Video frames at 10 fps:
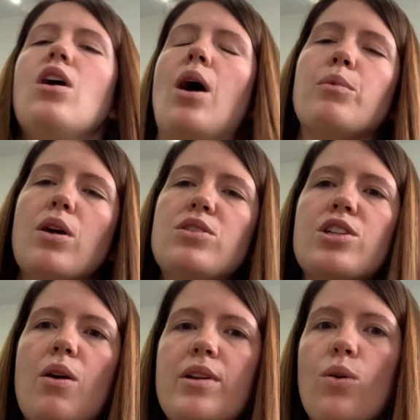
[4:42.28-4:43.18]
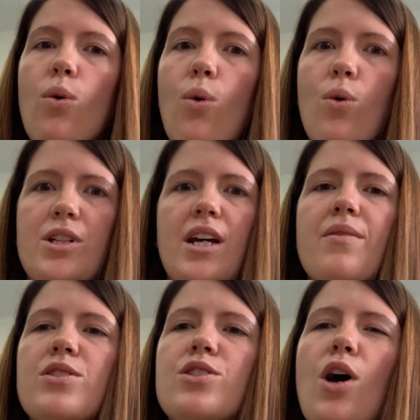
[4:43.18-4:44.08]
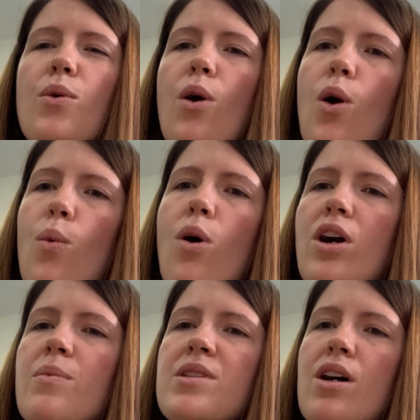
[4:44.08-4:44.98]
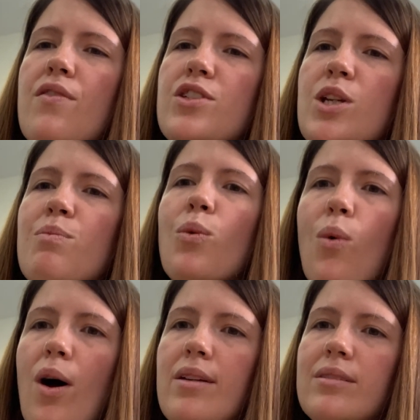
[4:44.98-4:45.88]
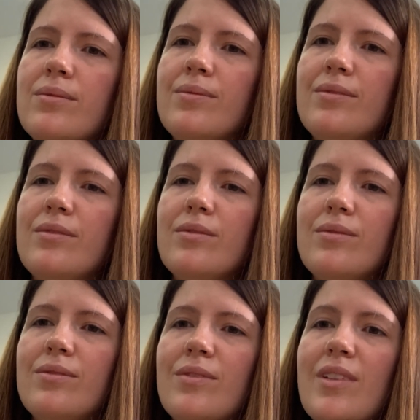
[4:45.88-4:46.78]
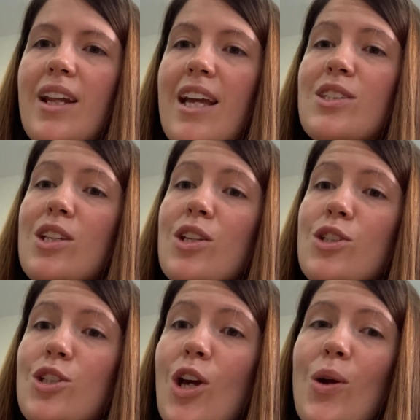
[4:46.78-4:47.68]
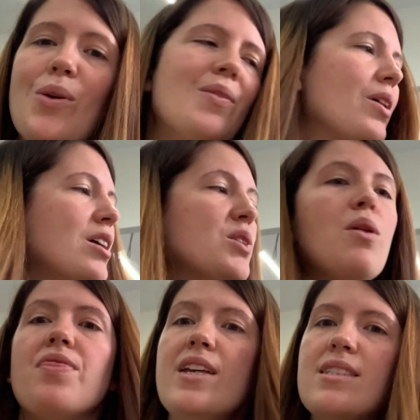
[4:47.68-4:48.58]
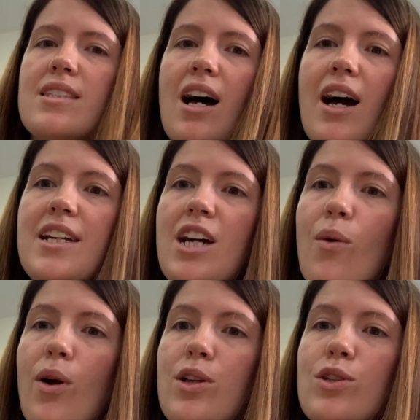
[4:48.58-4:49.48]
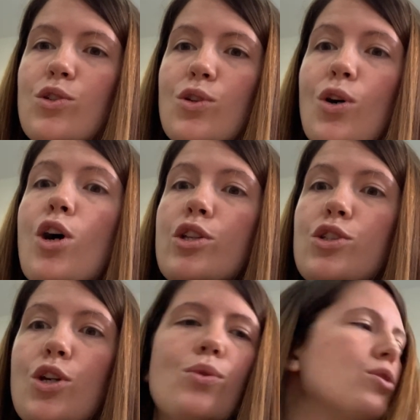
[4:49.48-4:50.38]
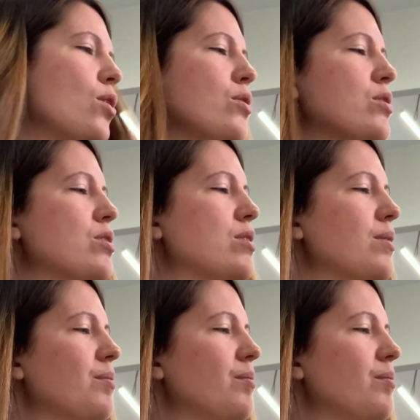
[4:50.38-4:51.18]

I'm going to go in order. So, what comes after number 1? It's 2. So on this side, I want you to draw 2 dots.